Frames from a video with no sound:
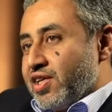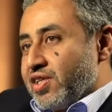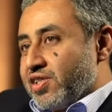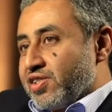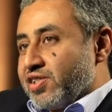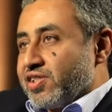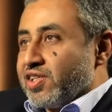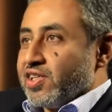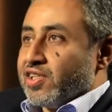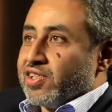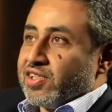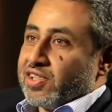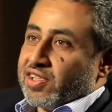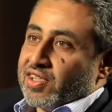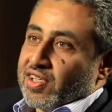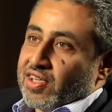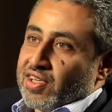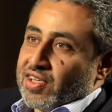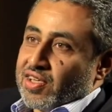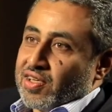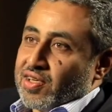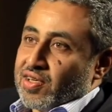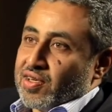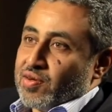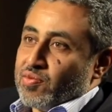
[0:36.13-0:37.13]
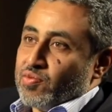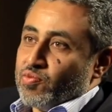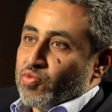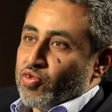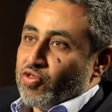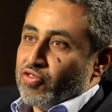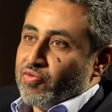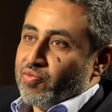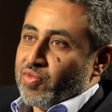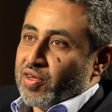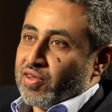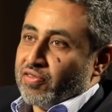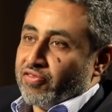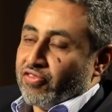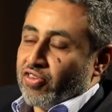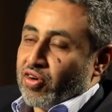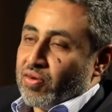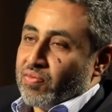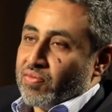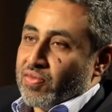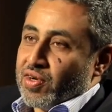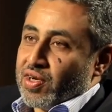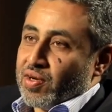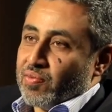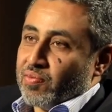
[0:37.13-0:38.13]
since the movement
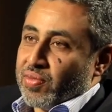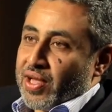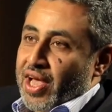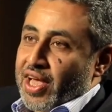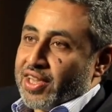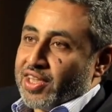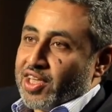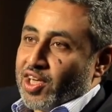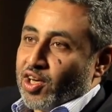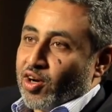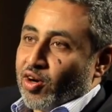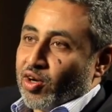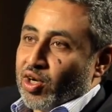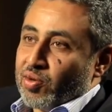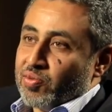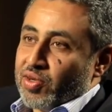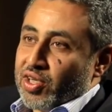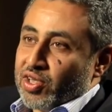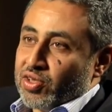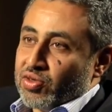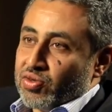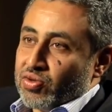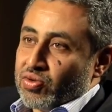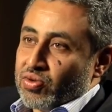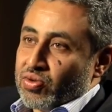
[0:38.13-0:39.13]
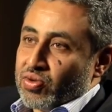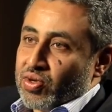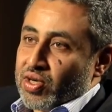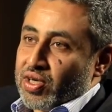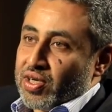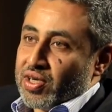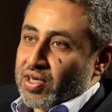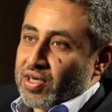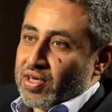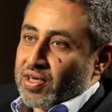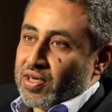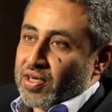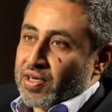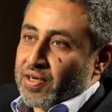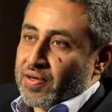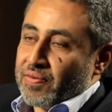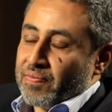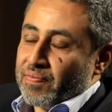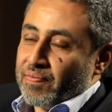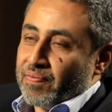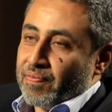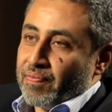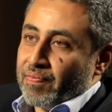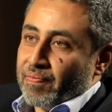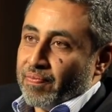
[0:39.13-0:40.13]
from a planned economy
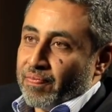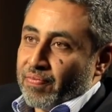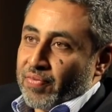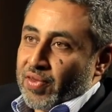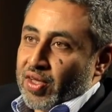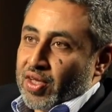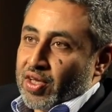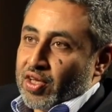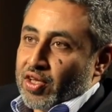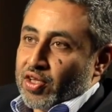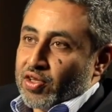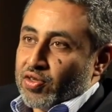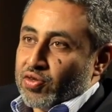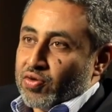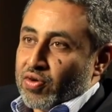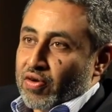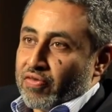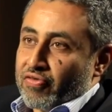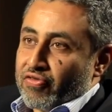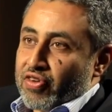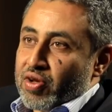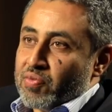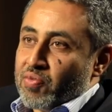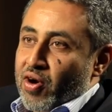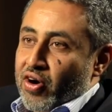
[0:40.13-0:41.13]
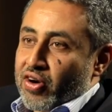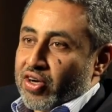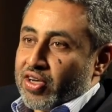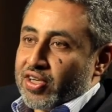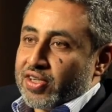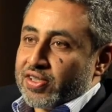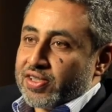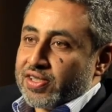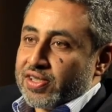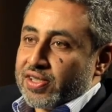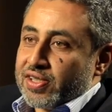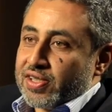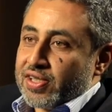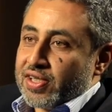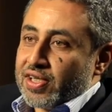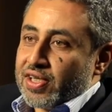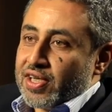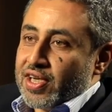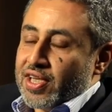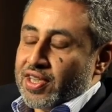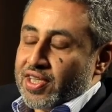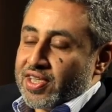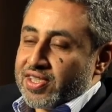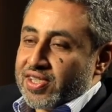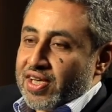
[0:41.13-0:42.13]
to a free markets
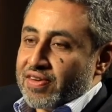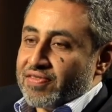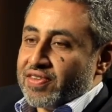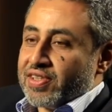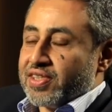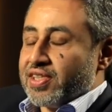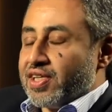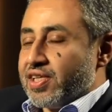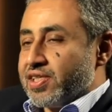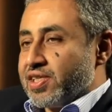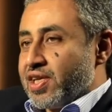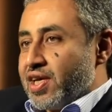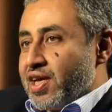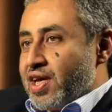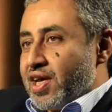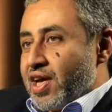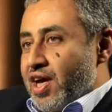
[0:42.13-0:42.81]
in the 70s.